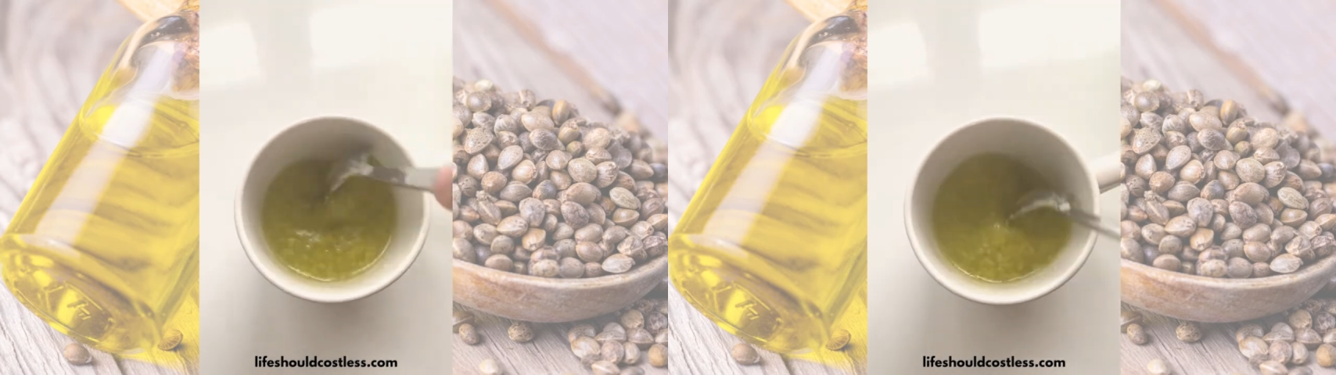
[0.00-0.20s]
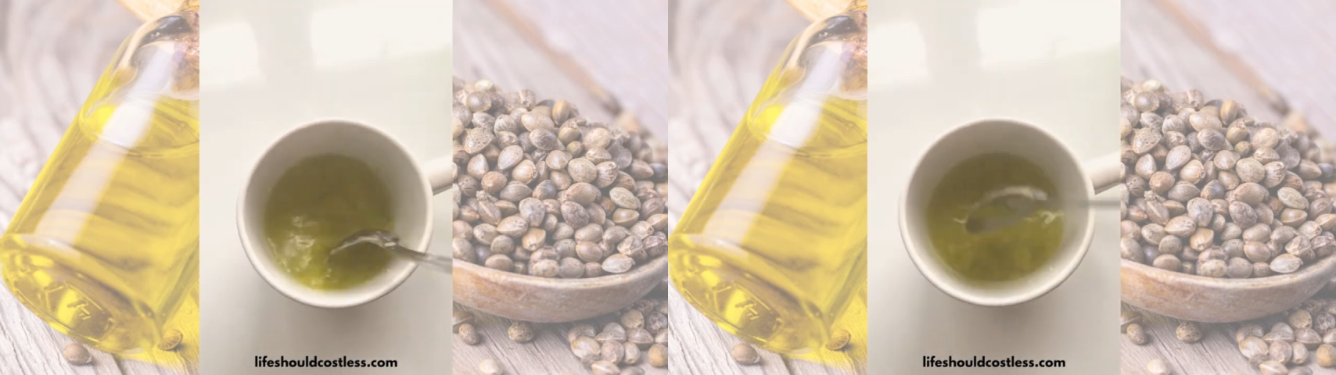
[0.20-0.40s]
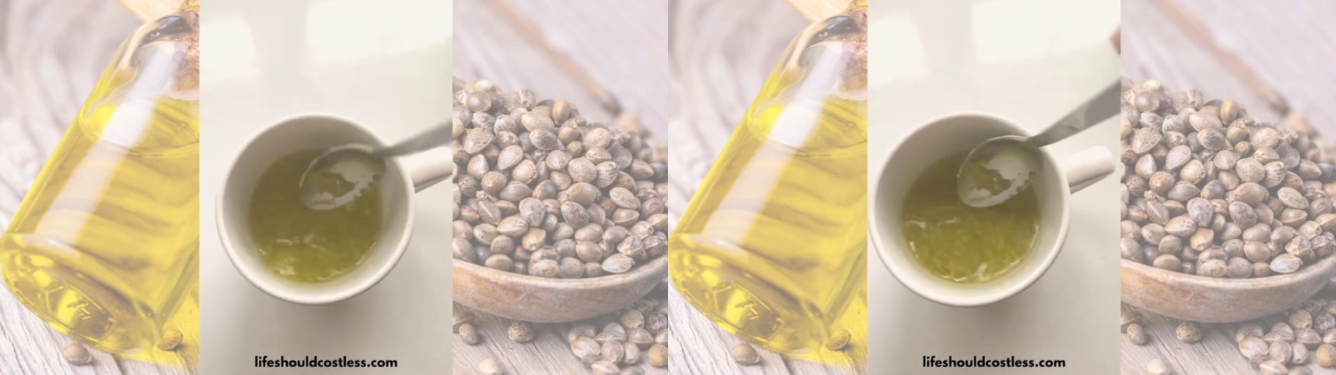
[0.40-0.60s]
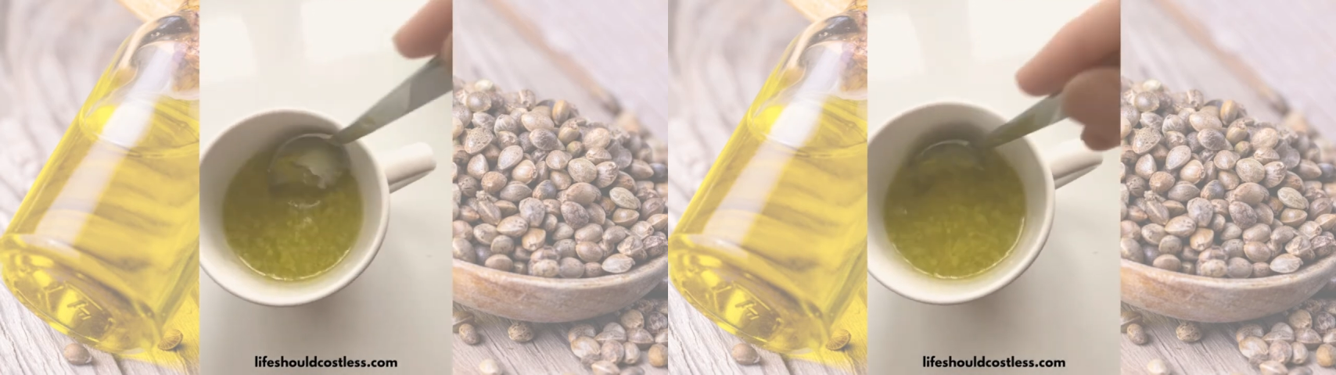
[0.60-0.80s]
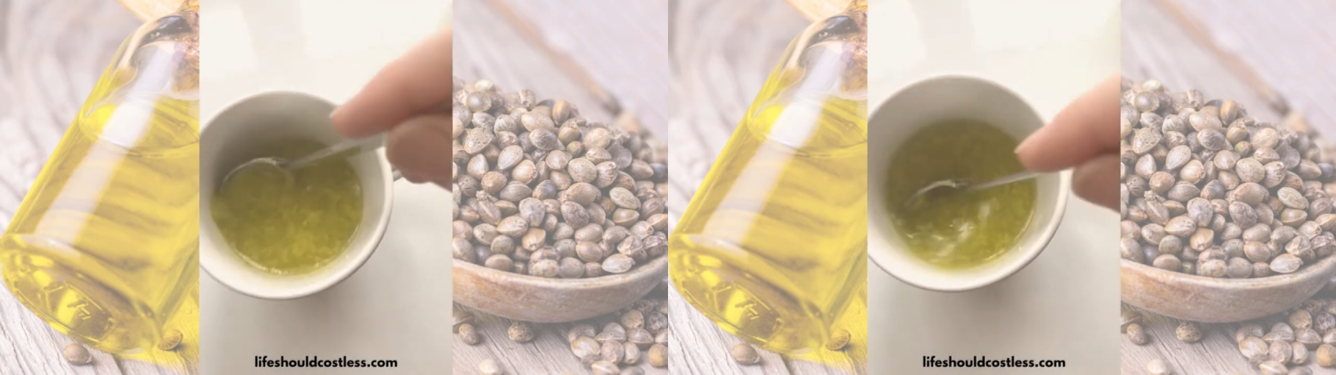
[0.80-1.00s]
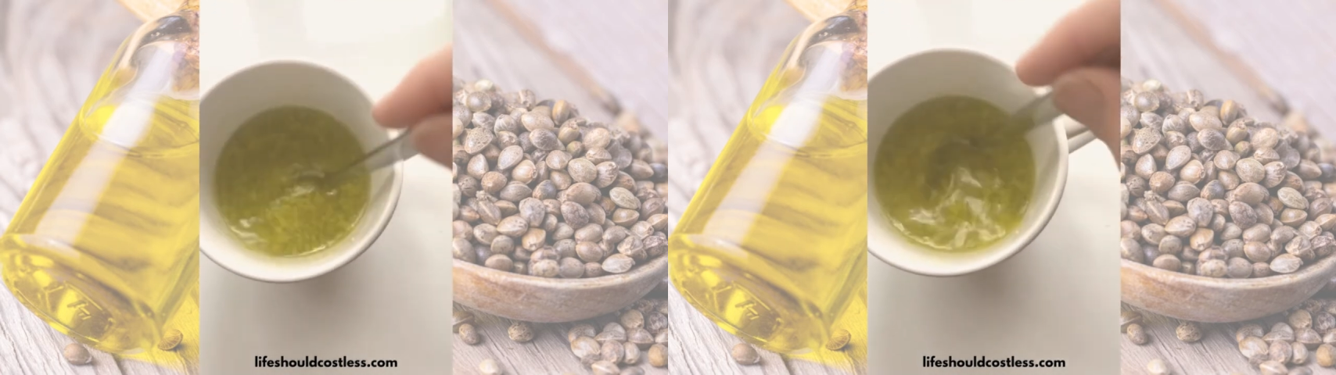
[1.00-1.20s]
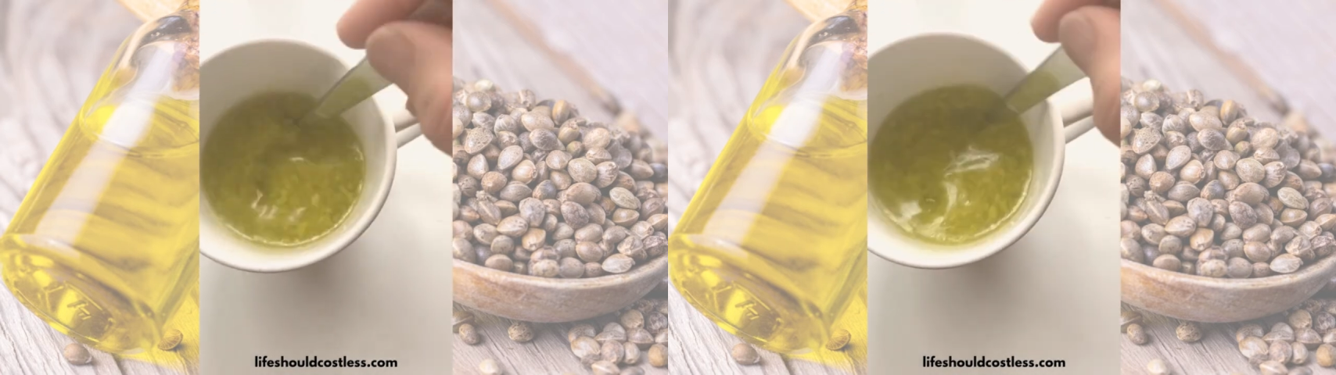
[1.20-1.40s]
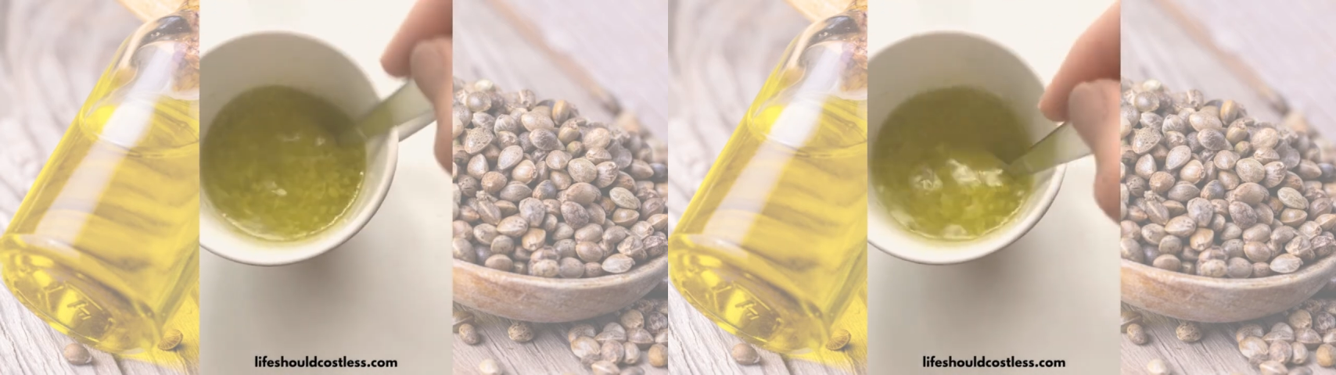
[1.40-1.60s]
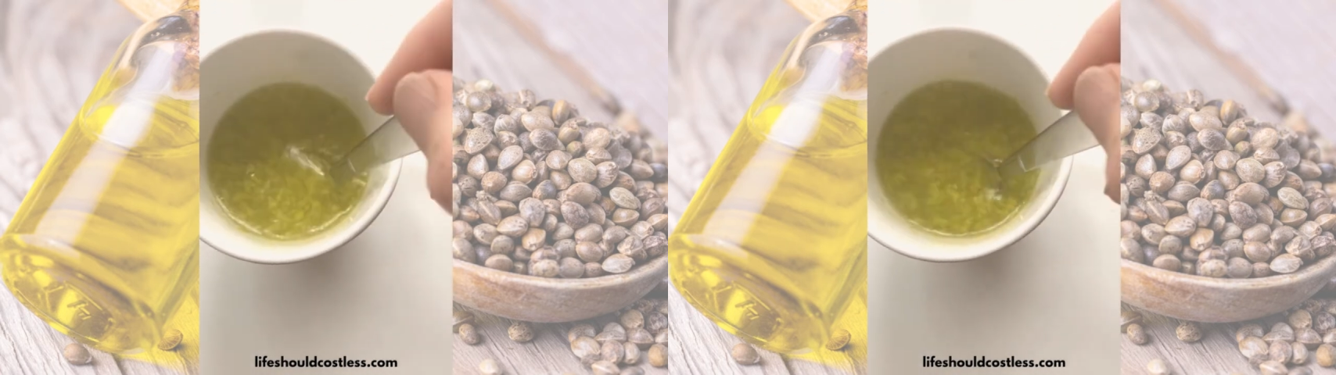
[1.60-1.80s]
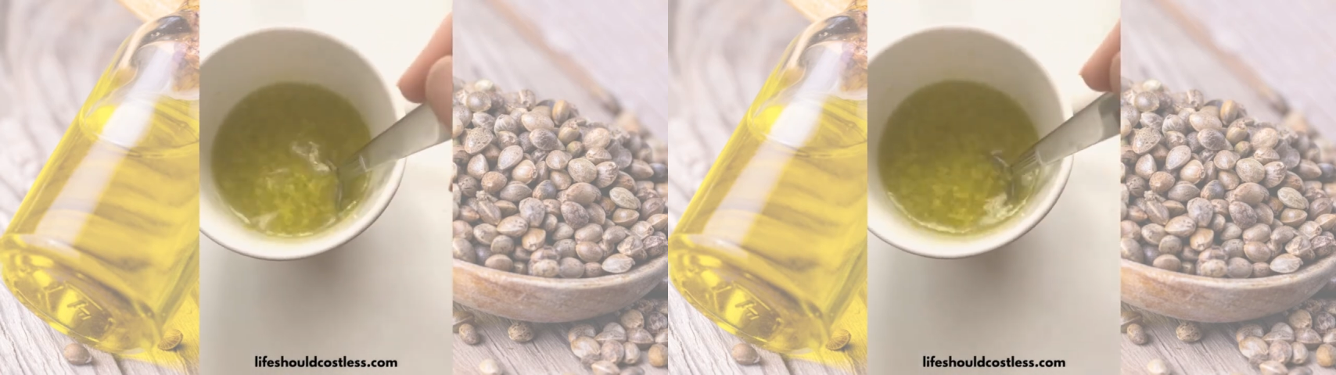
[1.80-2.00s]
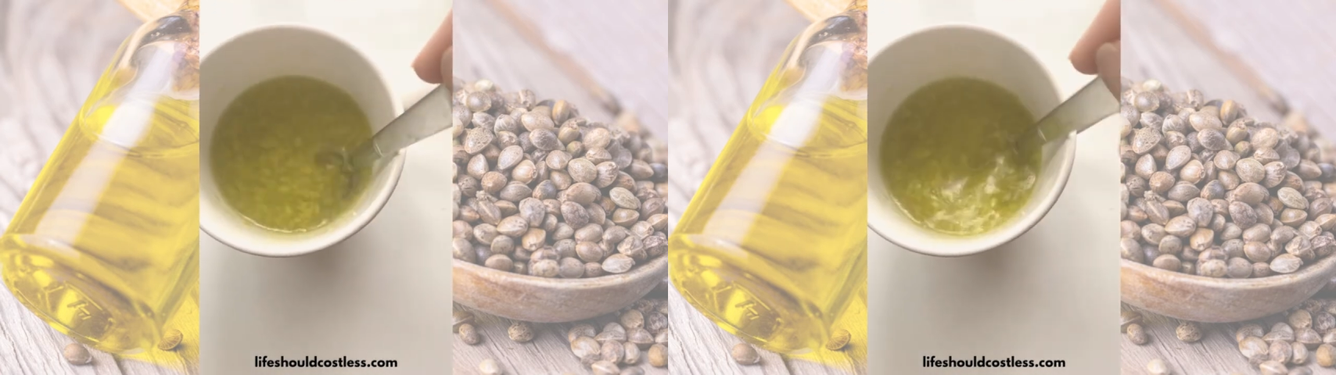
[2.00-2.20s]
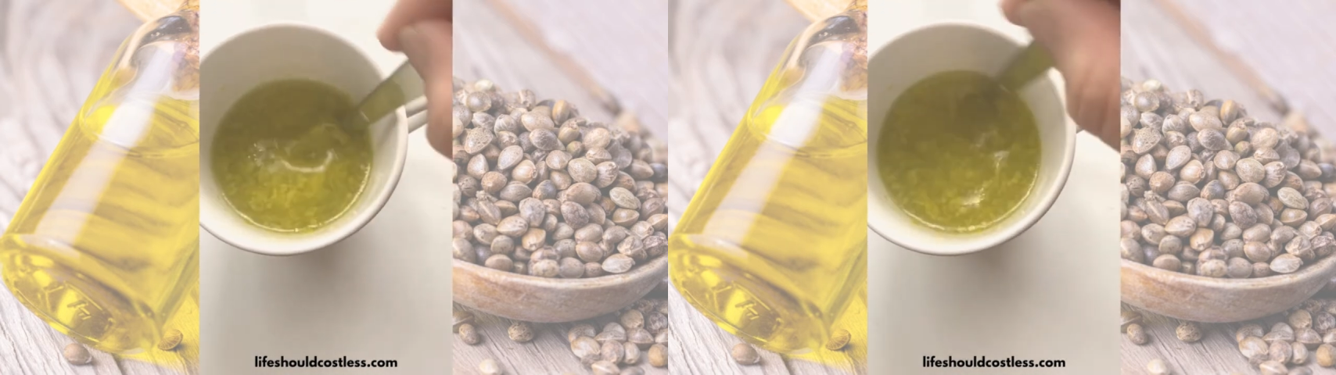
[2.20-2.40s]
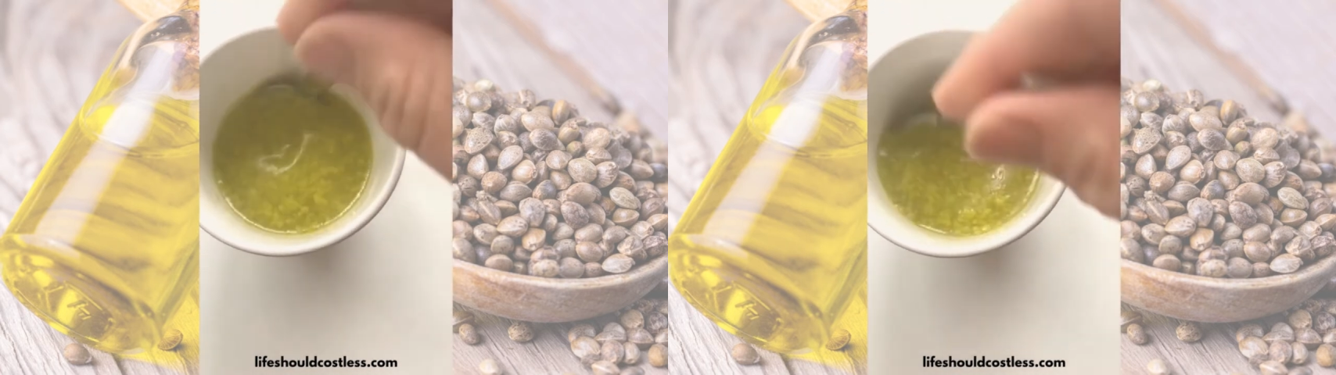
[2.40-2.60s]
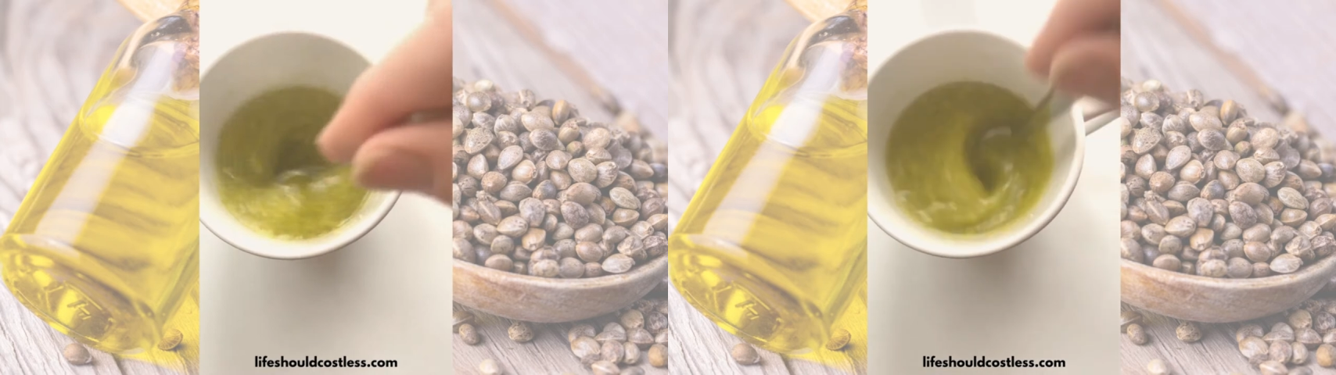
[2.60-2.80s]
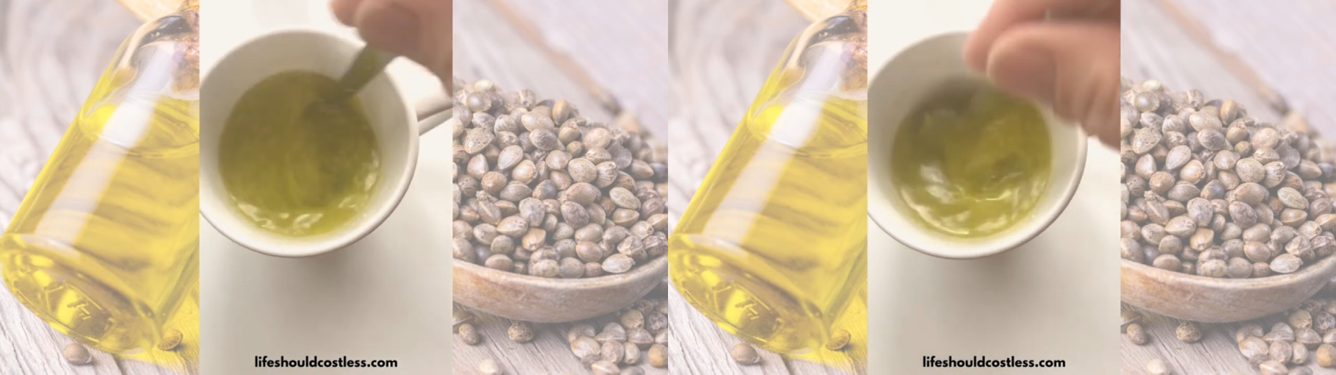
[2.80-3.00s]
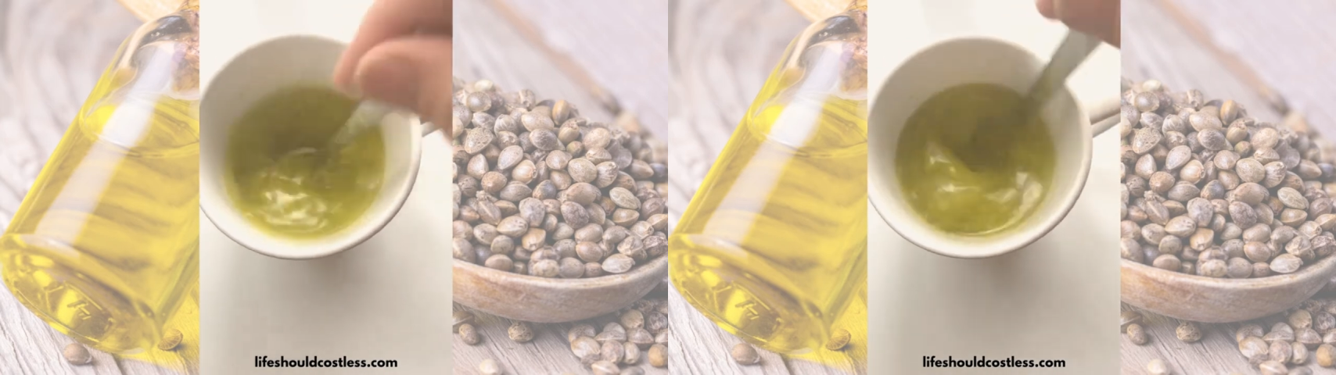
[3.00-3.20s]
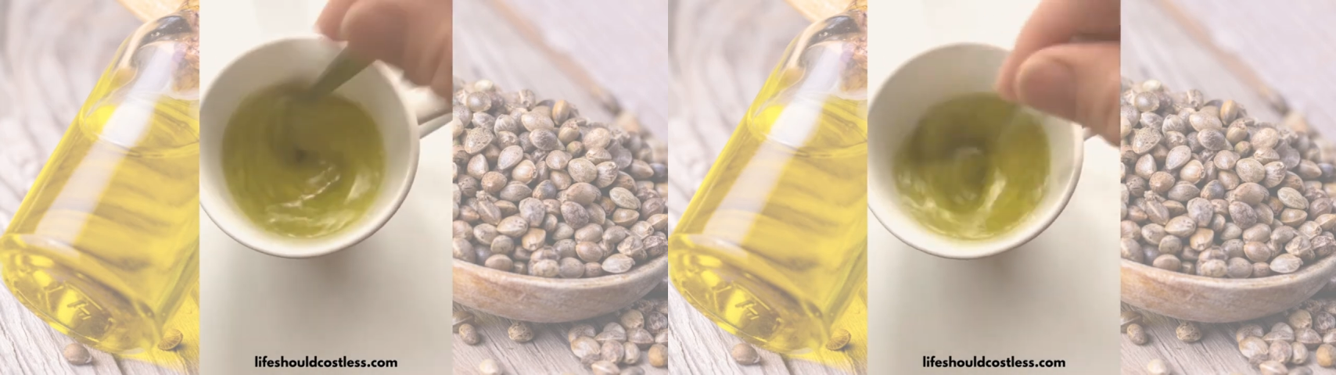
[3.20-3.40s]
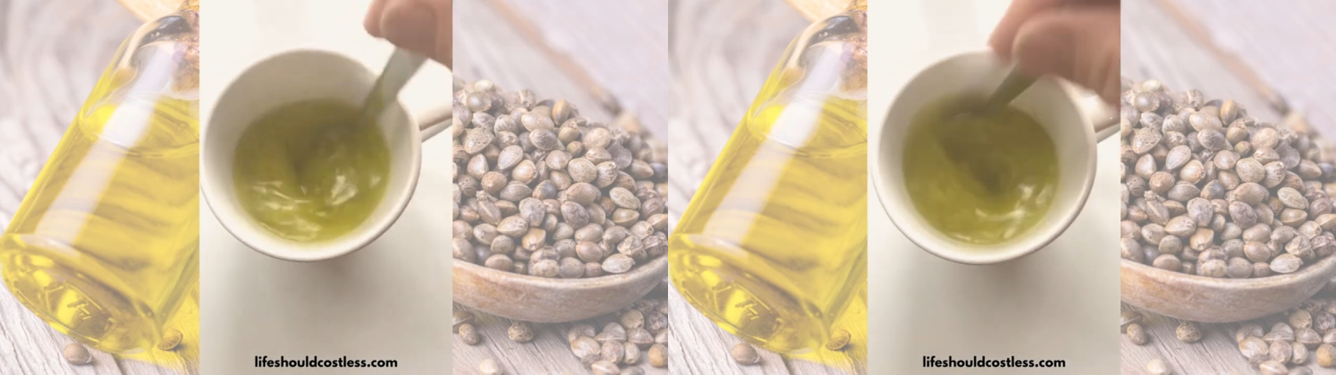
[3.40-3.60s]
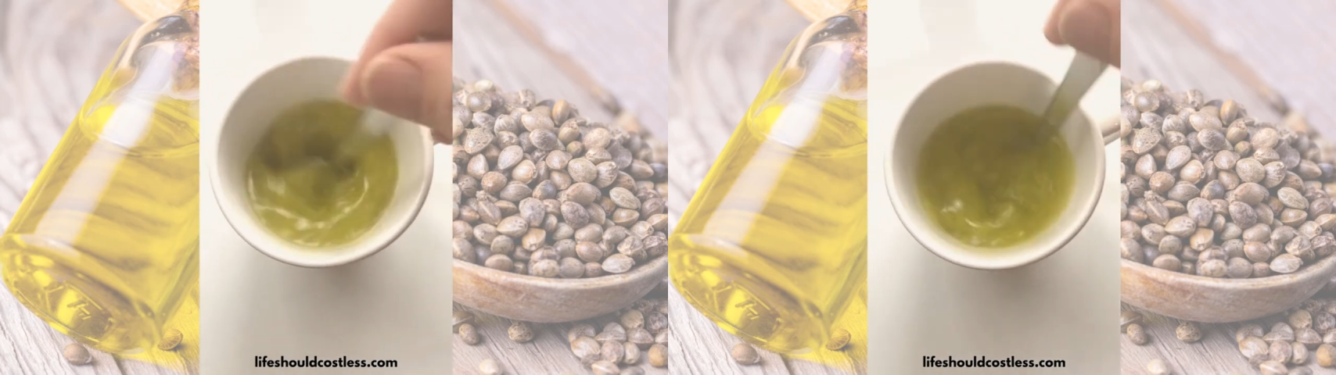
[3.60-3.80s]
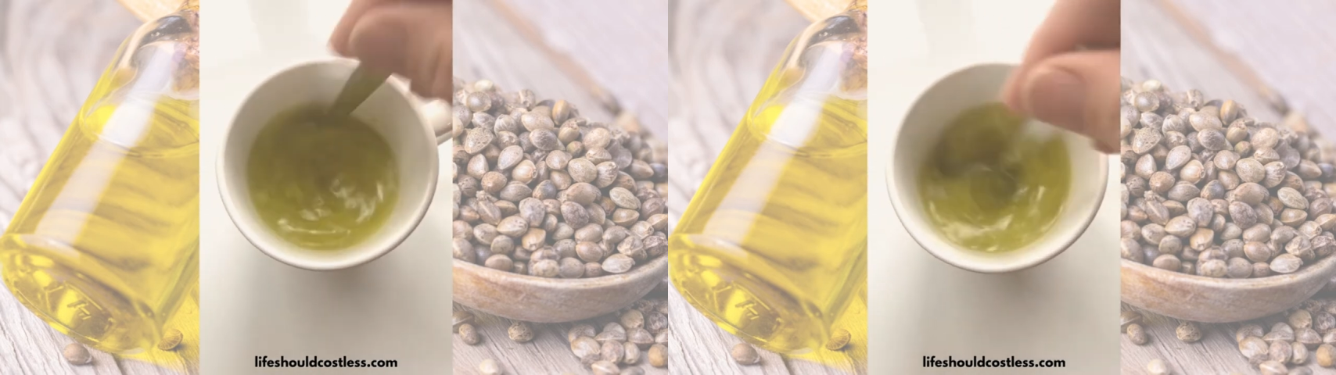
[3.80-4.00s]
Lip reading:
No face is visible, so there are no lips to read.